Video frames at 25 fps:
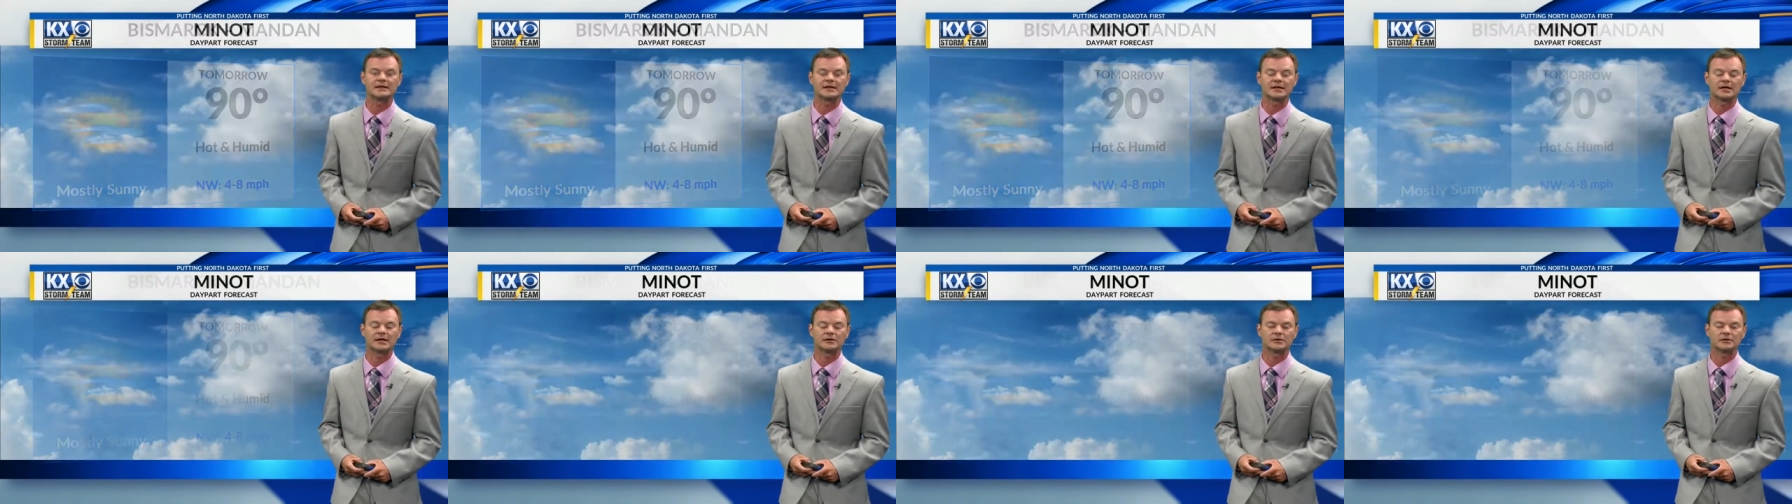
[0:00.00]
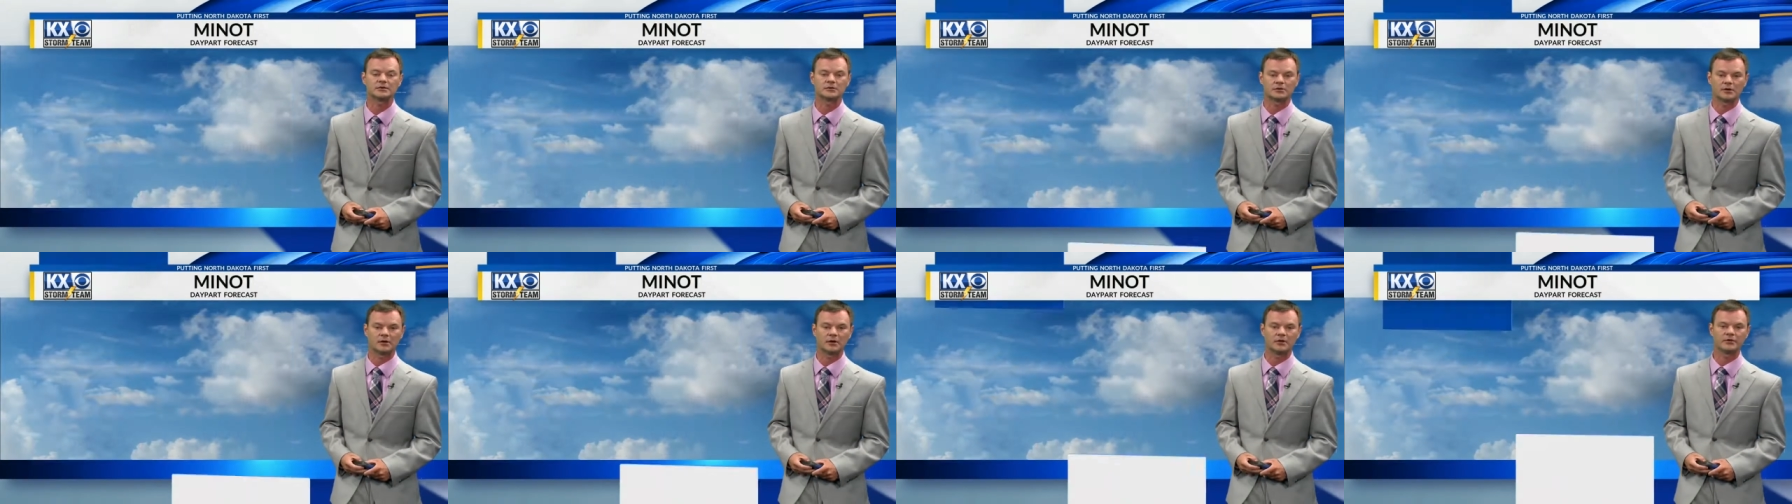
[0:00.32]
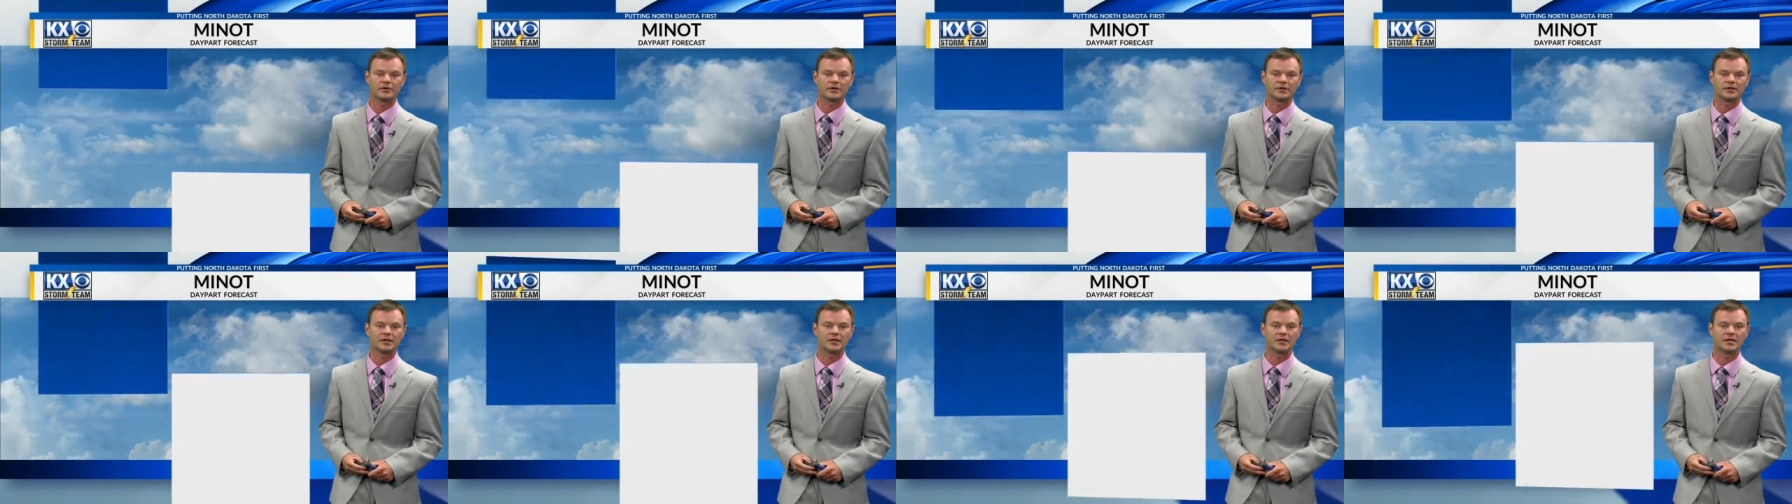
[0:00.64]
colored
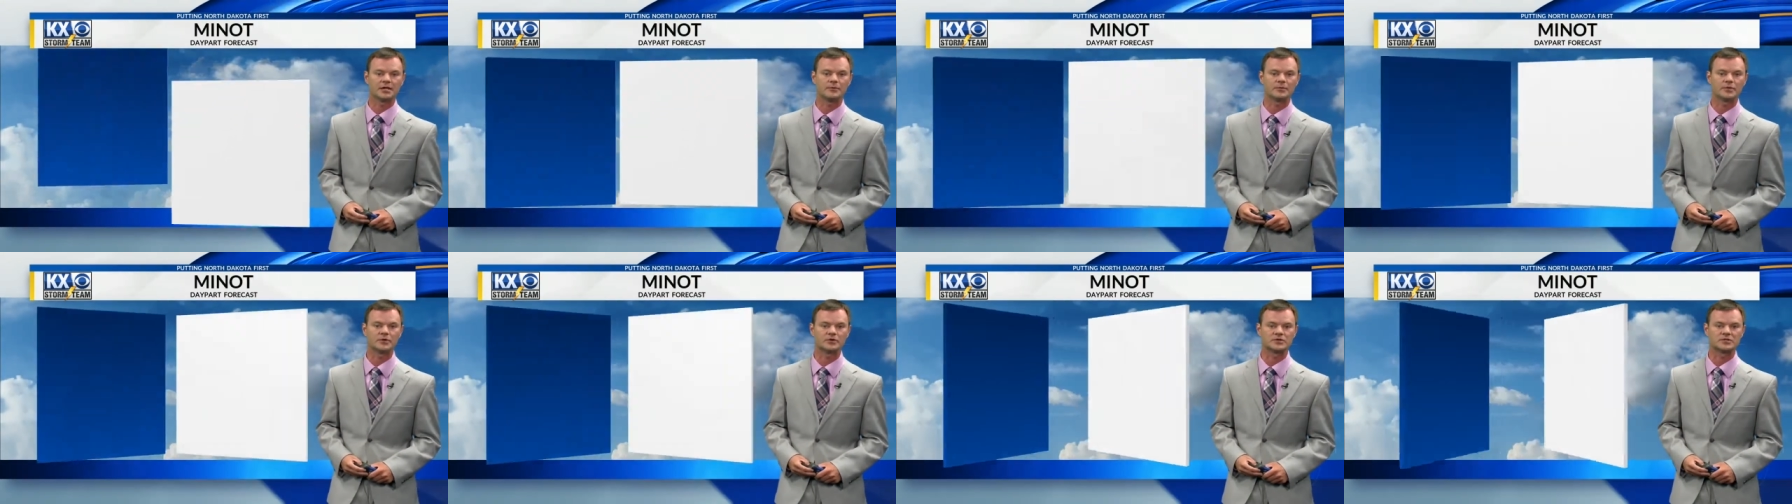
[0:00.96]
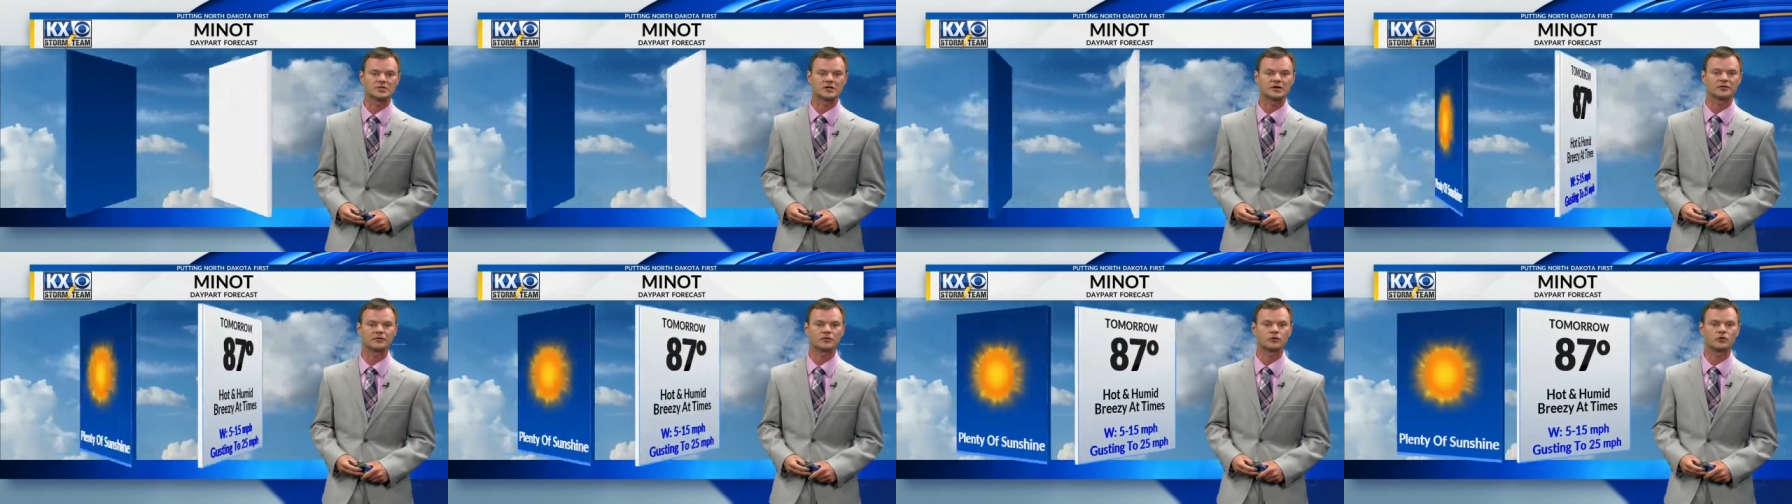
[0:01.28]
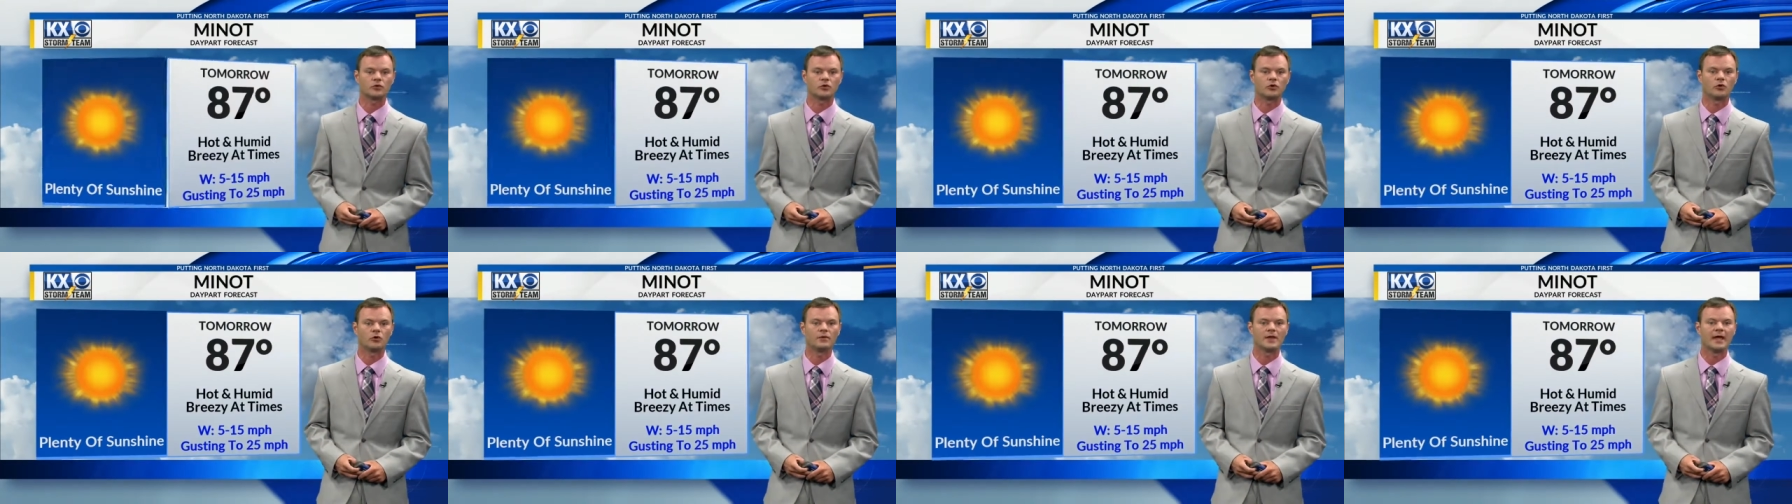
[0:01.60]
clothing to keep yourself
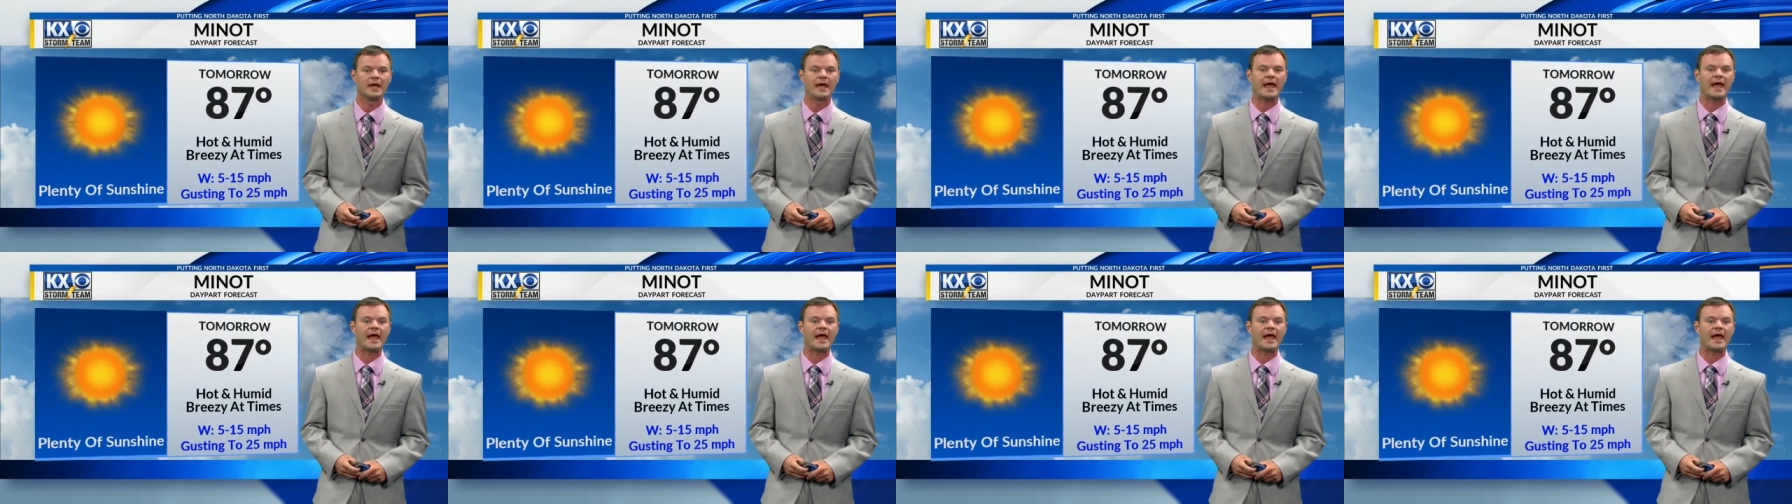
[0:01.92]
cool.